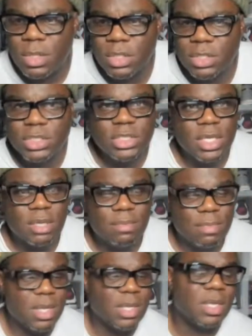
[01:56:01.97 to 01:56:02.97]
shit,
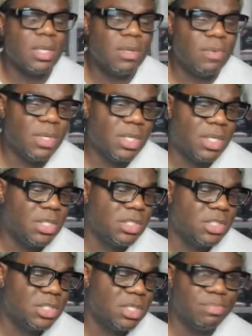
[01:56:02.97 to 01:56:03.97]
man, y'all know what it is.
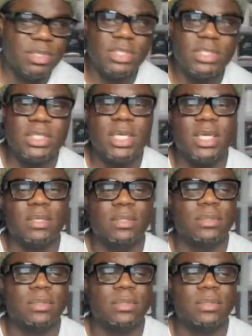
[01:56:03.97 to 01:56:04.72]
Shit, plus uh,